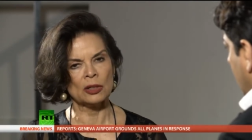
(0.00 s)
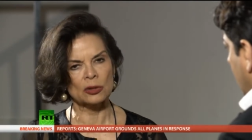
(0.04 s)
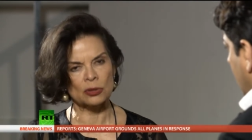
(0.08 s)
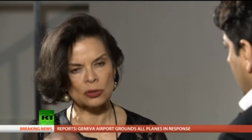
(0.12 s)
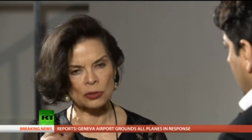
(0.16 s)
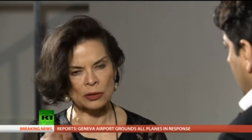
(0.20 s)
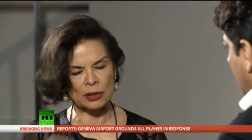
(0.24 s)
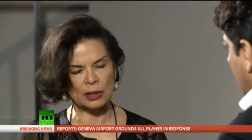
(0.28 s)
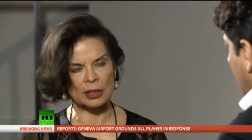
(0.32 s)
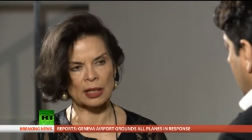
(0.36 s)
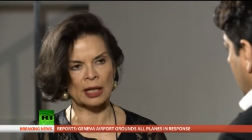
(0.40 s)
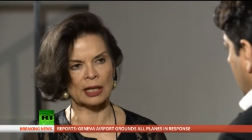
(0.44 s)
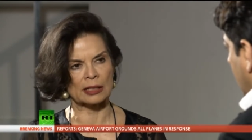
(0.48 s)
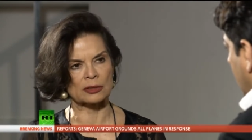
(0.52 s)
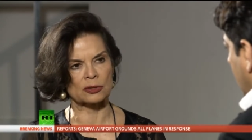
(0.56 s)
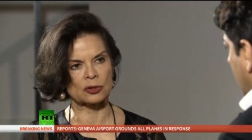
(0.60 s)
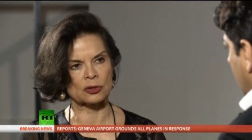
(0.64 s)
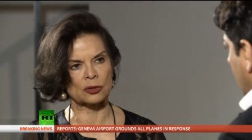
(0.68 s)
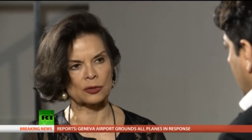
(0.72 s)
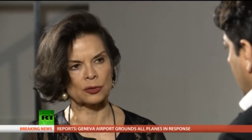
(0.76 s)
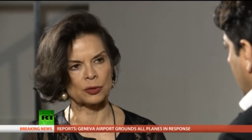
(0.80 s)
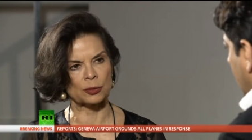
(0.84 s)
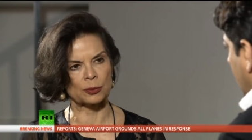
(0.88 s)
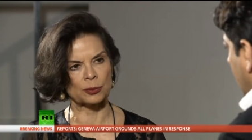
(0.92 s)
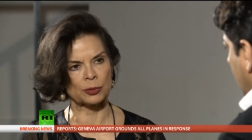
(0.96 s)
to the
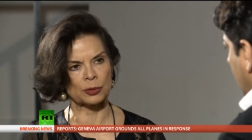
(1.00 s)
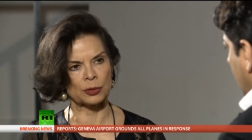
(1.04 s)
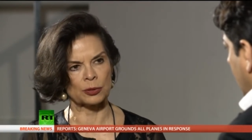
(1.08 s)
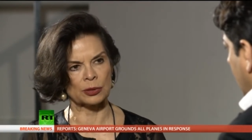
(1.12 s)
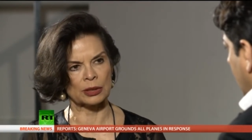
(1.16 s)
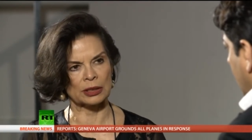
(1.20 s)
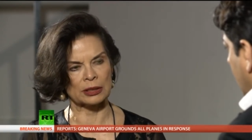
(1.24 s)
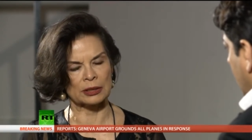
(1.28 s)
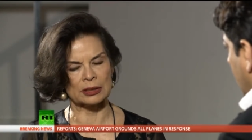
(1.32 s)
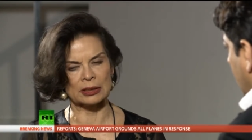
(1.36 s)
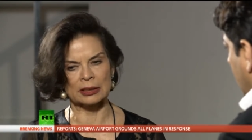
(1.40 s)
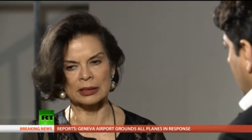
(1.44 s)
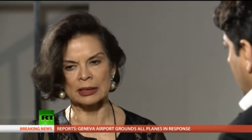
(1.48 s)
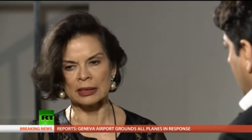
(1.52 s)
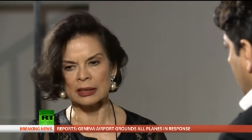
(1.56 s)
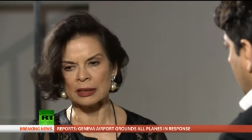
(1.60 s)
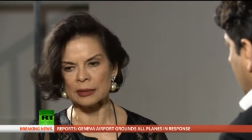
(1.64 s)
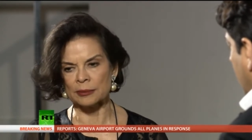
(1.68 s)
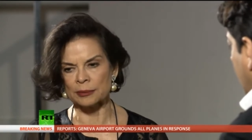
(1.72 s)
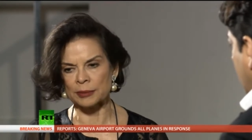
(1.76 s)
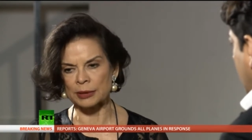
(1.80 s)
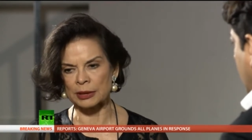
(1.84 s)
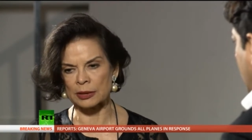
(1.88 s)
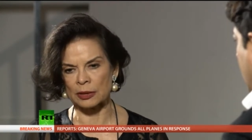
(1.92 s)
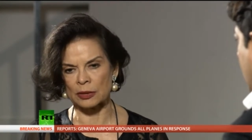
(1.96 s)
culture of impunity,
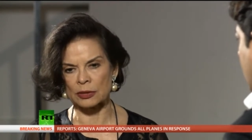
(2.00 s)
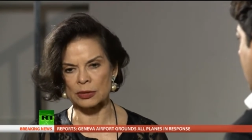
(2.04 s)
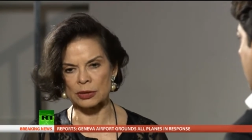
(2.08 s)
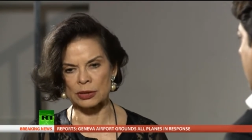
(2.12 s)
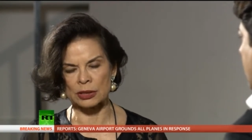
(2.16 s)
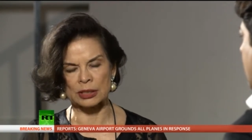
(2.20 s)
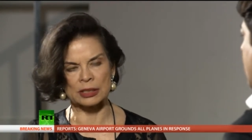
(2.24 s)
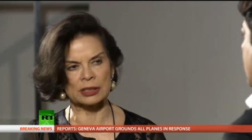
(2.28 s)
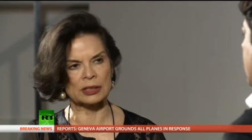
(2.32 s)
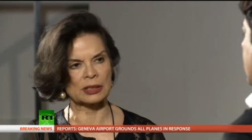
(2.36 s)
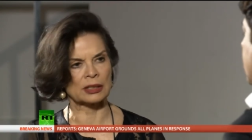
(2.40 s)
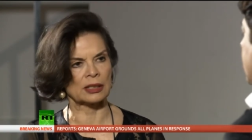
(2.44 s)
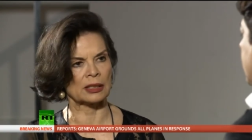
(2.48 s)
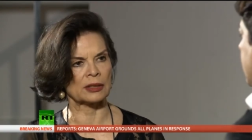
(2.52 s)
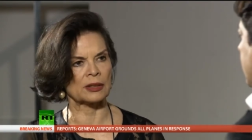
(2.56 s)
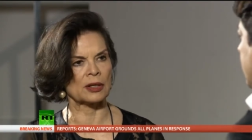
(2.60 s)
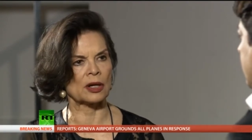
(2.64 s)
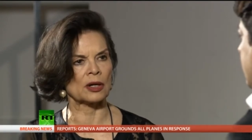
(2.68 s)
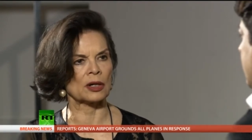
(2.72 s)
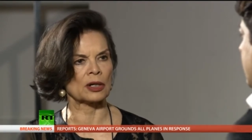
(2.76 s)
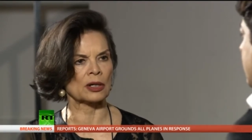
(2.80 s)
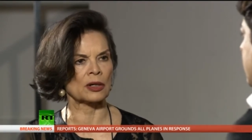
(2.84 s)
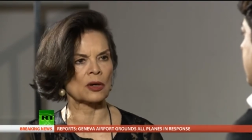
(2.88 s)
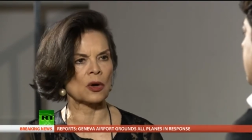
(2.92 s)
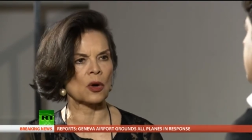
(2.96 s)
because this
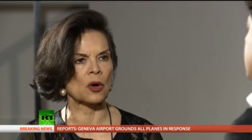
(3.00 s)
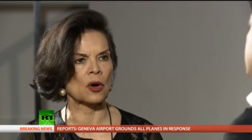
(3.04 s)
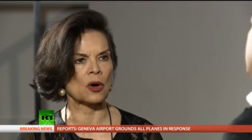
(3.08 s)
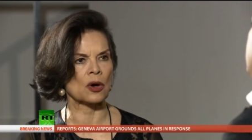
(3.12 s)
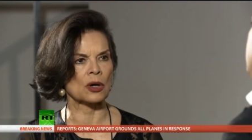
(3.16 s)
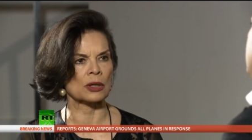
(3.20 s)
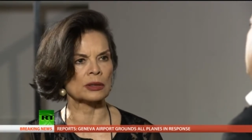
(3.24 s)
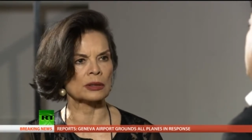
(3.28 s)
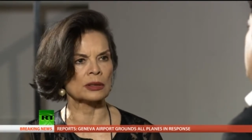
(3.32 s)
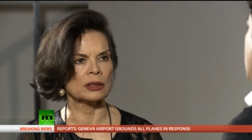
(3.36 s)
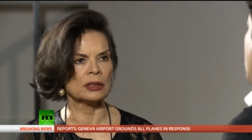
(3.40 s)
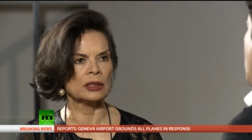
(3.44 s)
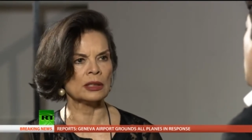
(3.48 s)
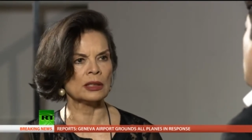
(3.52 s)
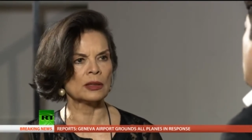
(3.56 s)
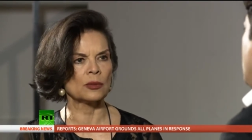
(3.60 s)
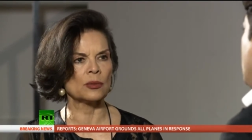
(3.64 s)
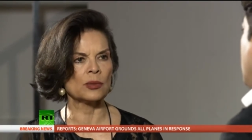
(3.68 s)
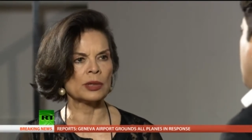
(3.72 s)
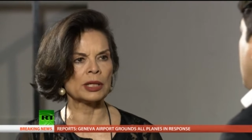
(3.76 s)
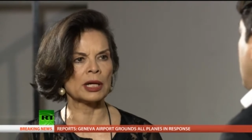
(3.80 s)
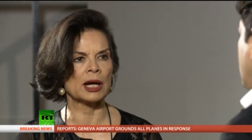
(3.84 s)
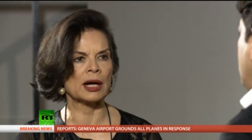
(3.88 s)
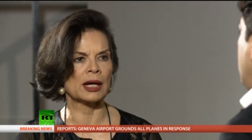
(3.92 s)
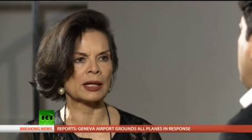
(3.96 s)
cannot go on.
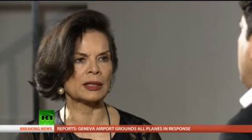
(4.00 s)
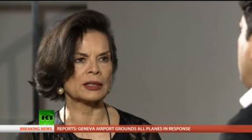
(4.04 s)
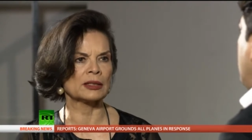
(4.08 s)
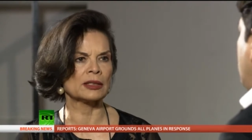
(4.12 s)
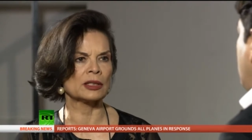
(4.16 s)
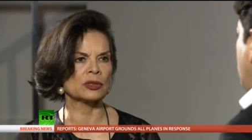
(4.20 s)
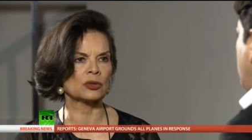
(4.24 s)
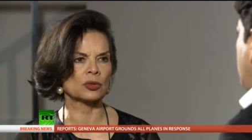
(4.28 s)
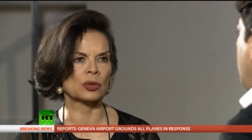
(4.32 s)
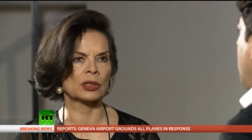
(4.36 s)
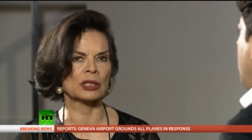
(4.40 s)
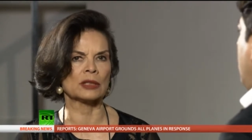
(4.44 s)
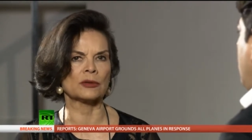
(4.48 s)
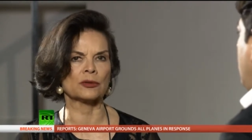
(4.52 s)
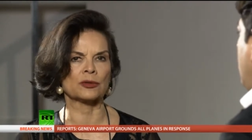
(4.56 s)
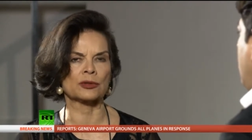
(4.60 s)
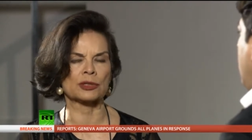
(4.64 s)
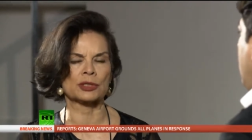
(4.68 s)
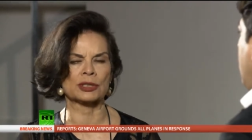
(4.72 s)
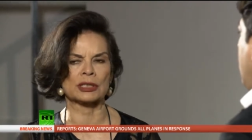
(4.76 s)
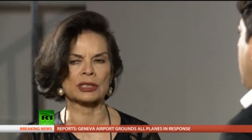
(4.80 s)
We are in the 21st